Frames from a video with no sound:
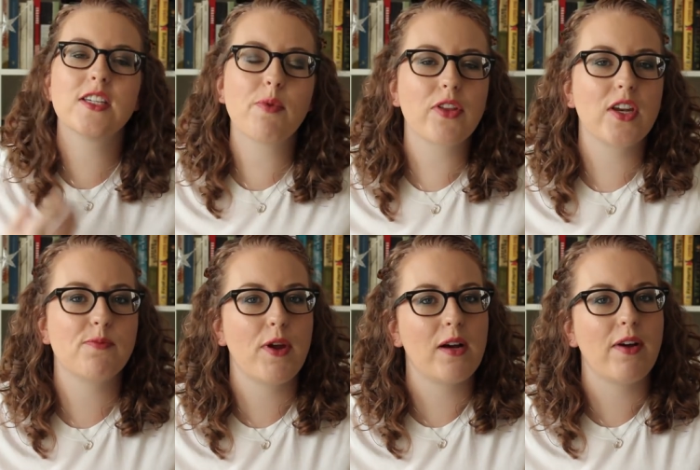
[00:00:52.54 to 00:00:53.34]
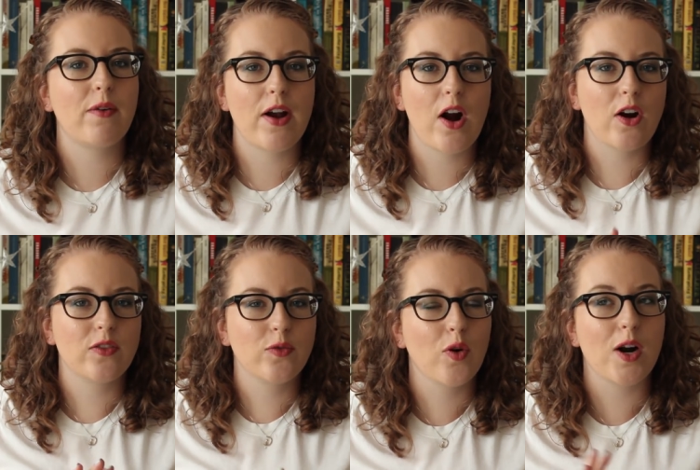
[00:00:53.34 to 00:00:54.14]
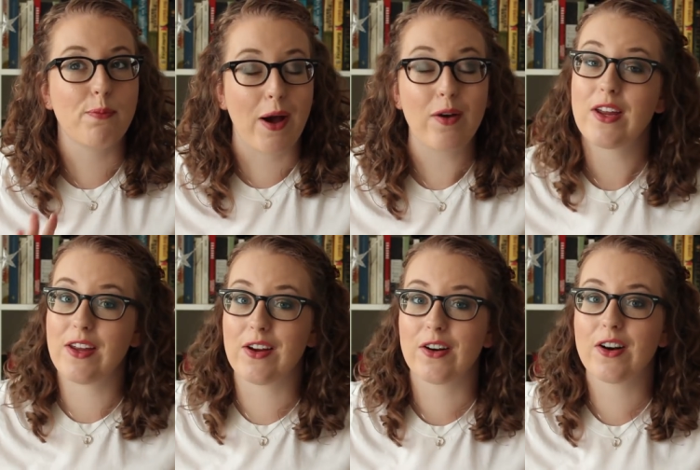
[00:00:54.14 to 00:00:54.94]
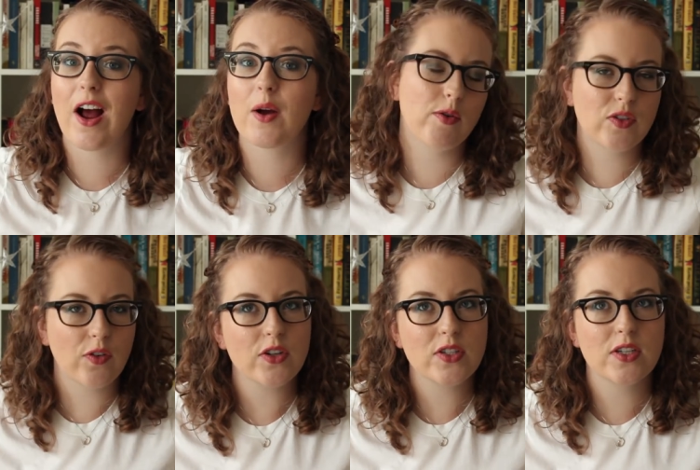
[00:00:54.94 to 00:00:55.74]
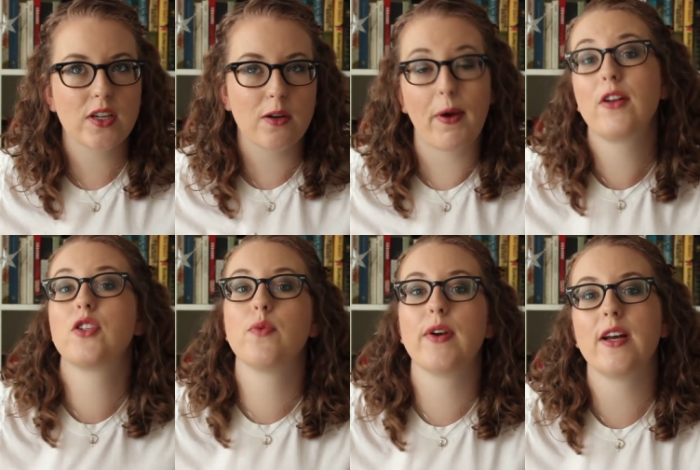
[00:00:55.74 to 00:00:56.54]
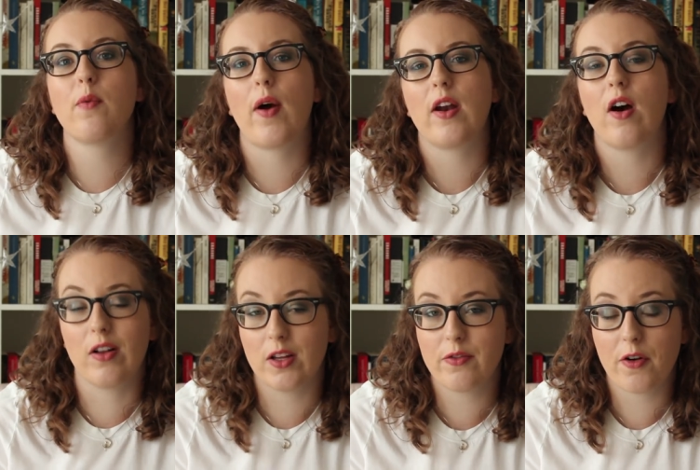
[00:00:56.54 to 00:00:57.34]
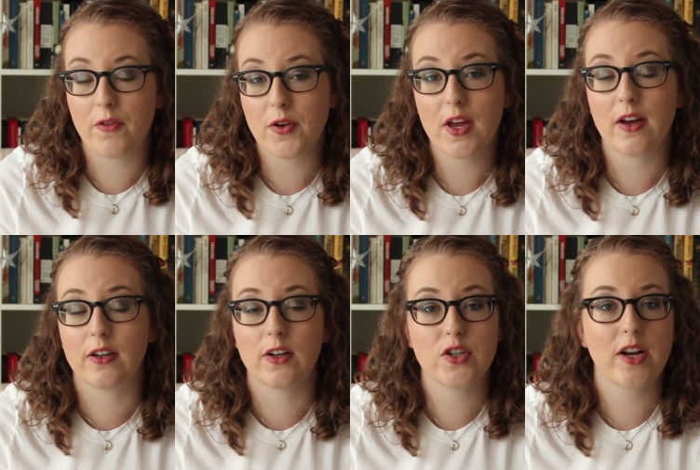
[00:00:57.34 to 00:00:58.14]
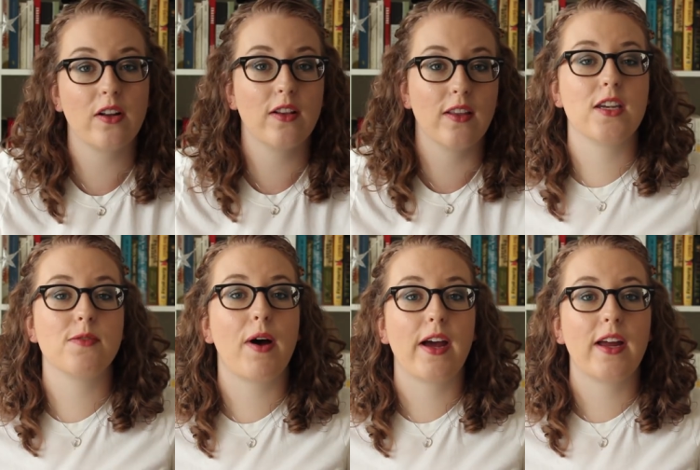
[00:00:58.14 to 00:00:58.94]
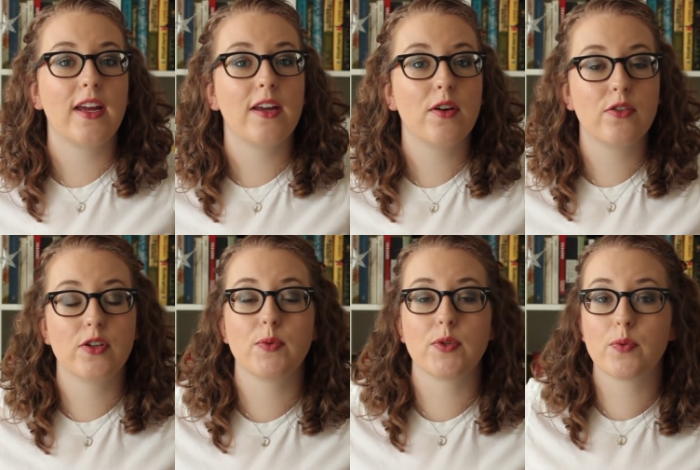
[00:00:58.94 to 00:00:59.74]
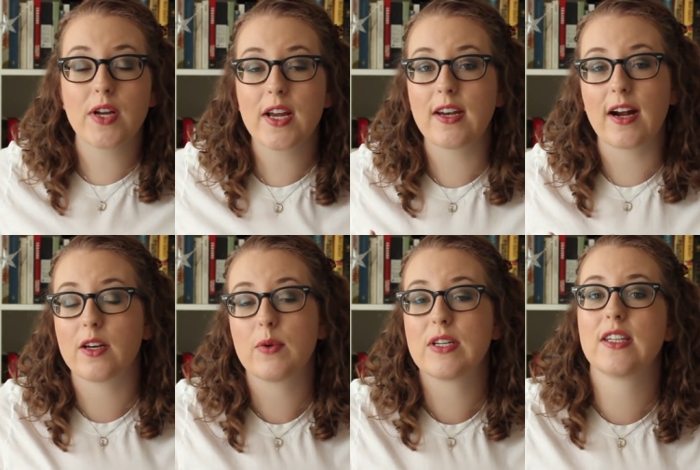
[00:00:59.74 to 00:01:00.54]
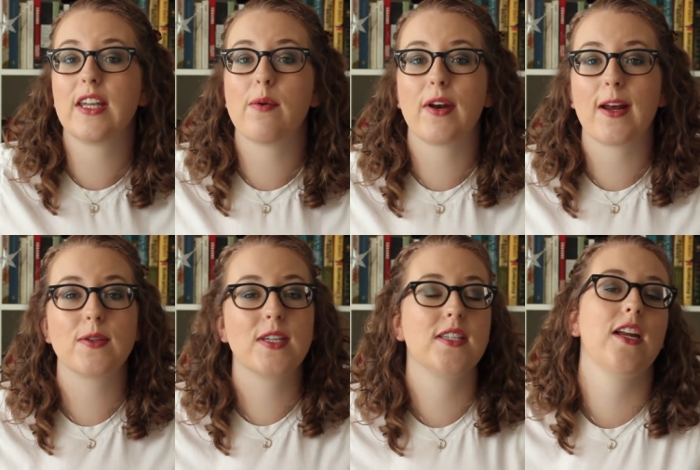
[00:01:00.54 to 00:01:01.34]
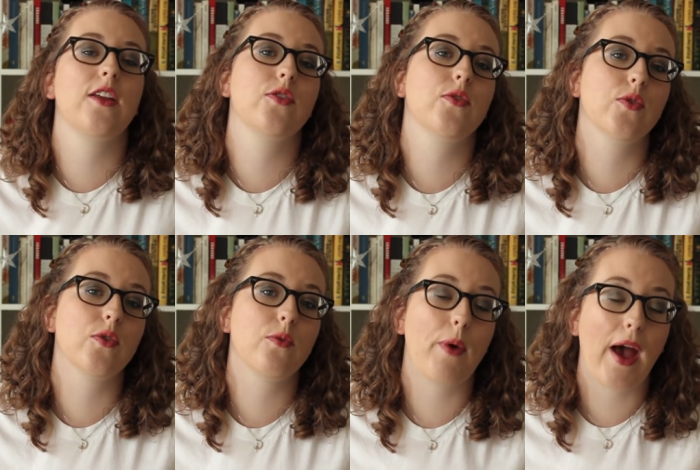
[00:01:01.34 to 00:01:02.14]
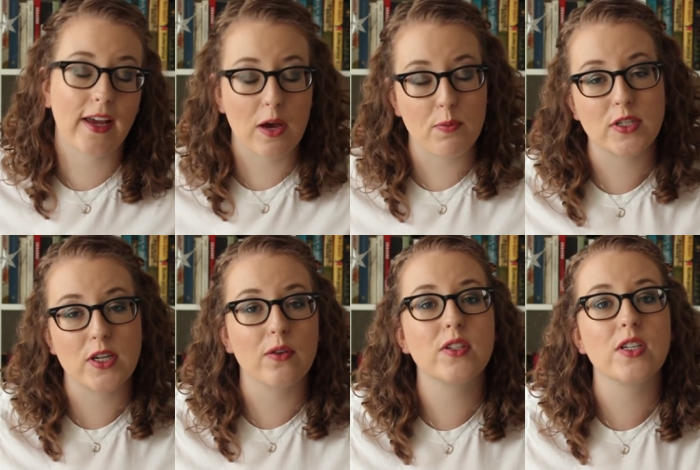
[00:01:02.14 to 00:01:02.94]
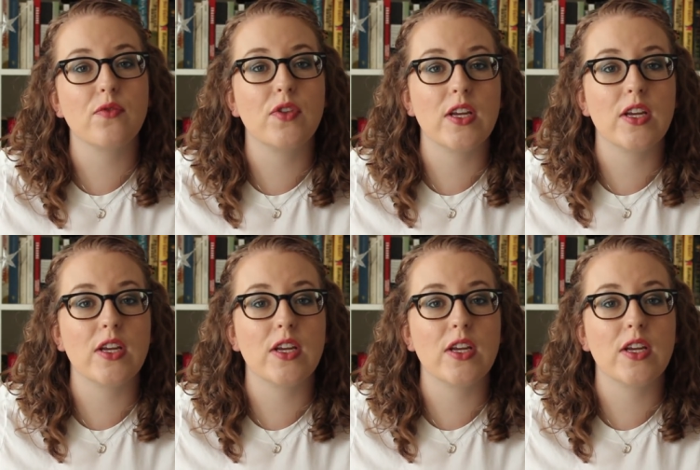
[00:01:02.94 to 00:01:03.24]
This is a book that has been on my radar for about a year. I was first compelled to read it when Olive reviewed it on her channel, and my interest was reignited recently when I was listening through back episodes of